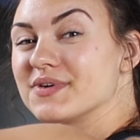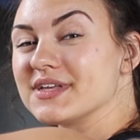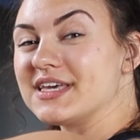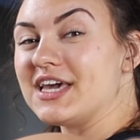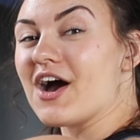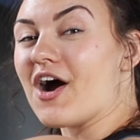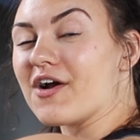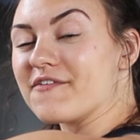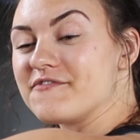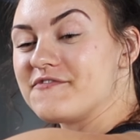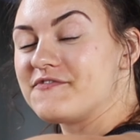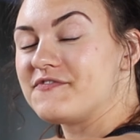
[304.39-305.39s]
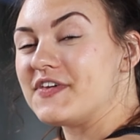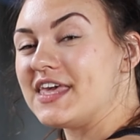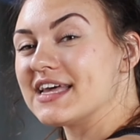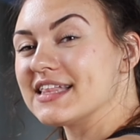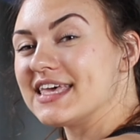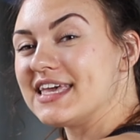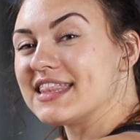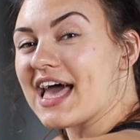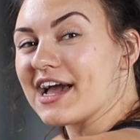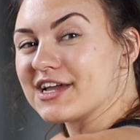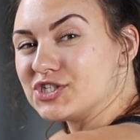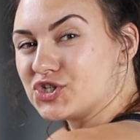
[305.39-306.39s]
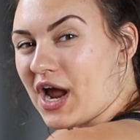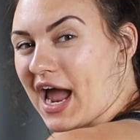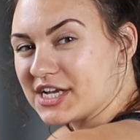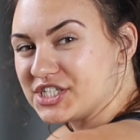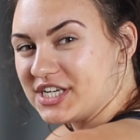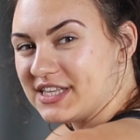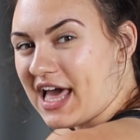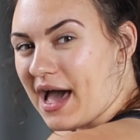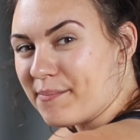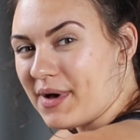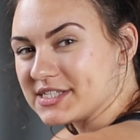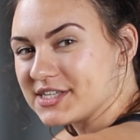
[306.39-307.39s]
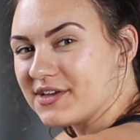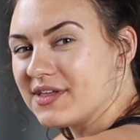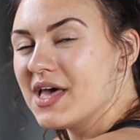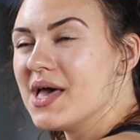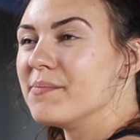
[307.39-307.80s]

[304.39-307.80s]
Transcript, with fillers: really are feeling that contraction in that muscle